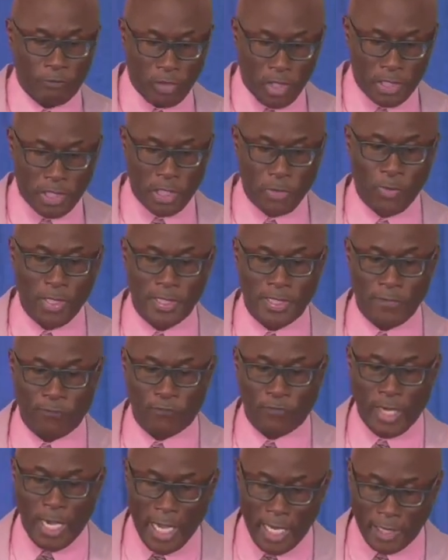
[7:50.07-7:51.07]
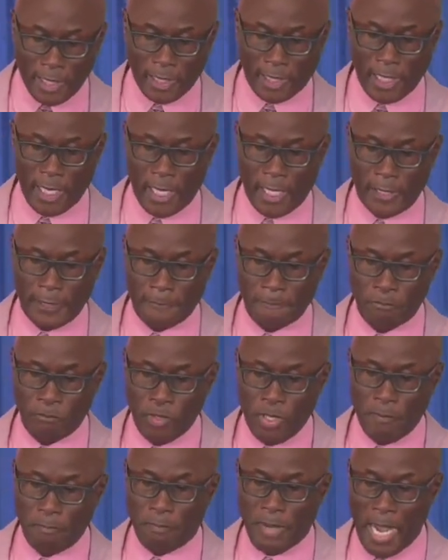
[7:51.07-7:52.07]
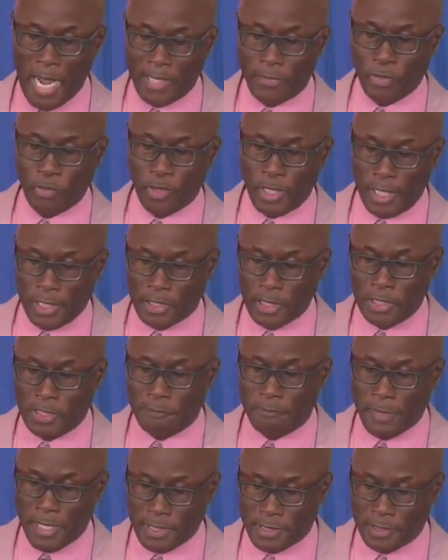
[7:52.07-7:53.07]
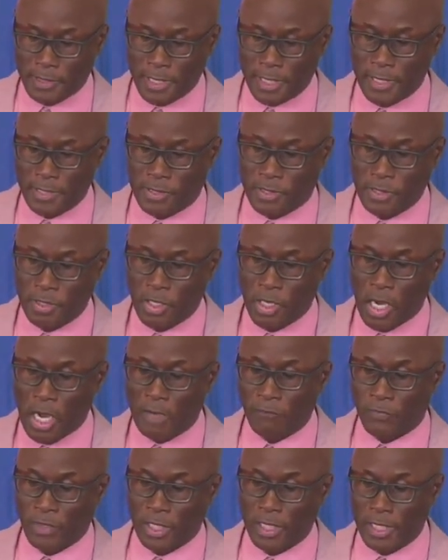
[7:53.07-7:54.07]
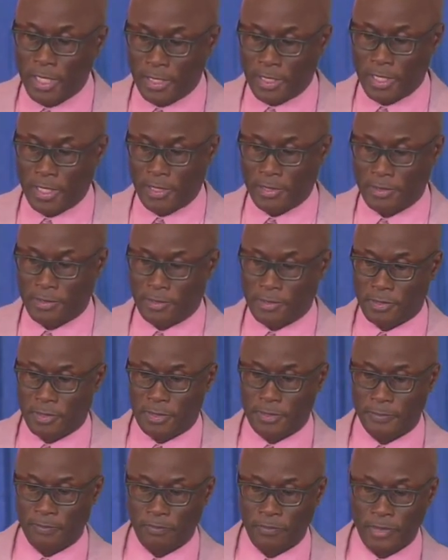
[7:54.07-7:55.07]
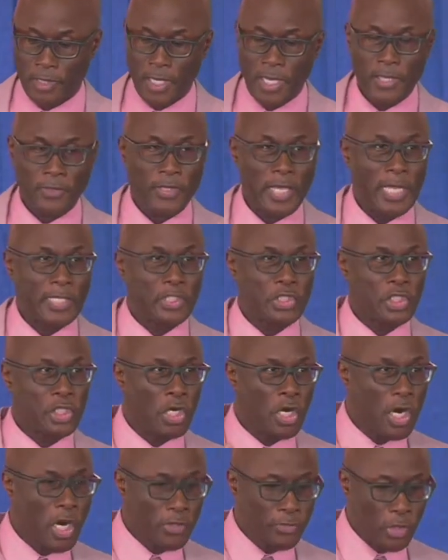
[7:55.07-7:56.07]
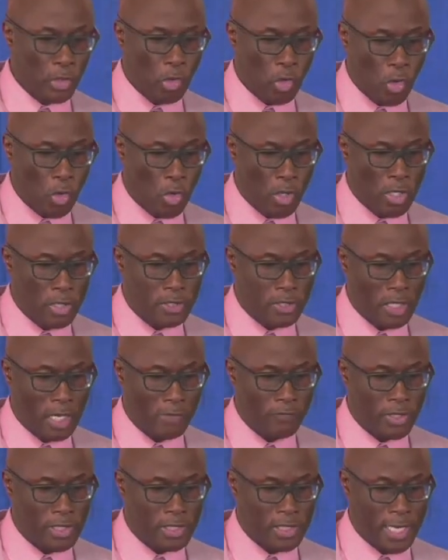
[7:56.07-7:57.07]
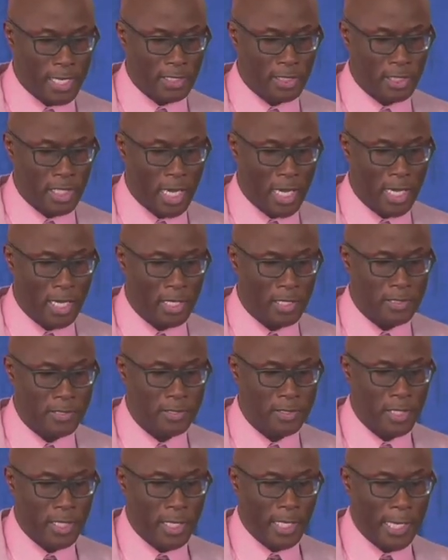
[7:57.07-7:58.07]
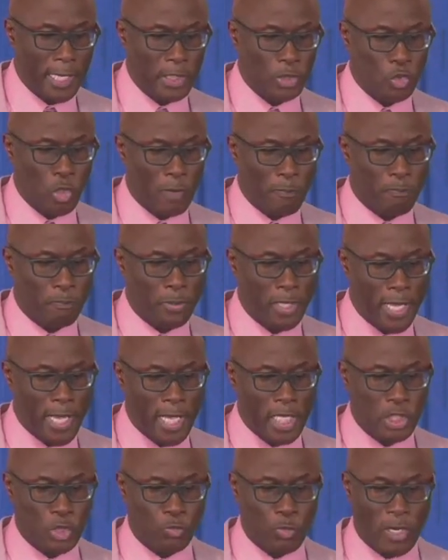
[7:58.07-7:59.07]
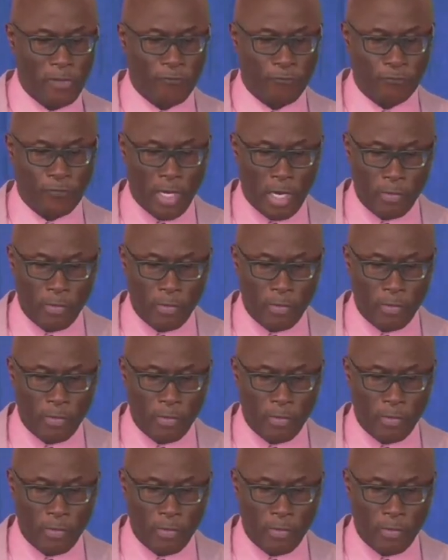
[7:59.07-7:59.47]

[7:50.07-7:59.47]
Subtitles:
obviously was defiled again by the religious business of the leaders. They had turned the courts of the Gentiles into a place where